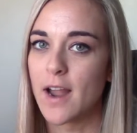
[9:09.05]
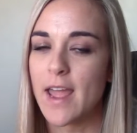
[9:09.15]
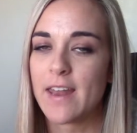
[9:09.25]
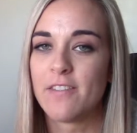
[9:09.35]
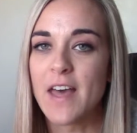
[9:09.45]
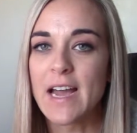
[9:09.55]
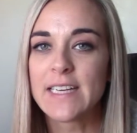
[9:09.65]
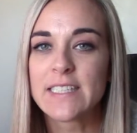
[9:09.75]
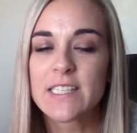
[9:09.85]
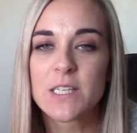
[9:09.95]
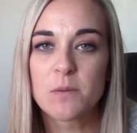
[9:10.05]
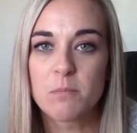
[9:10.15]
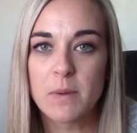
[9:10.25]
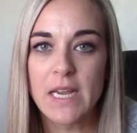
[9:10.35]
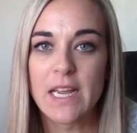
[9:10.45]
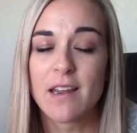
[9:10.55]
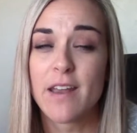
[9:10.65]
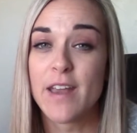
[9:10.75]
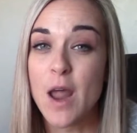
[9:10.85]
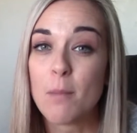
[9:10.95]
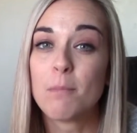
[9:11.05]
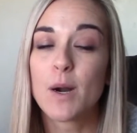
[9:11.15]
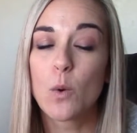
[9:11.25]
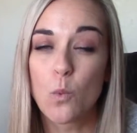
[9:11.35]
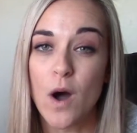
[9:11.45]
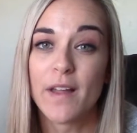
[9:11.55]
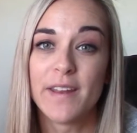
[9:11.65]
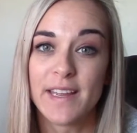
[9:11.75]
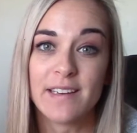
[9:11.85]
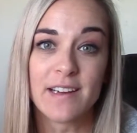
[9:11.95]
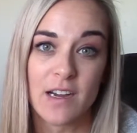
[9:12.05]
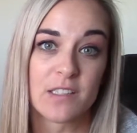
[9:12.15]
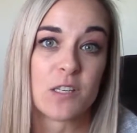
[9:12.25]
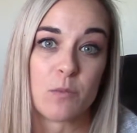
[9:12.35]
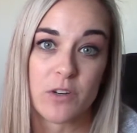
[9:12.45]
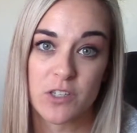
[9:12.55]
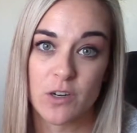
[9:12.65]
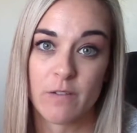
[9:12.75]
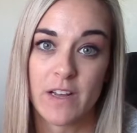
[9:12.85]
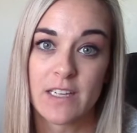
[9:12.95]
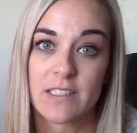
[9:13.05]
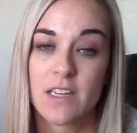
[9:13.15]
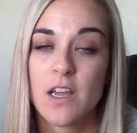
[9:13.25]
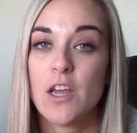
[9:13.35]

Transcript: and that is to be number one in customer service.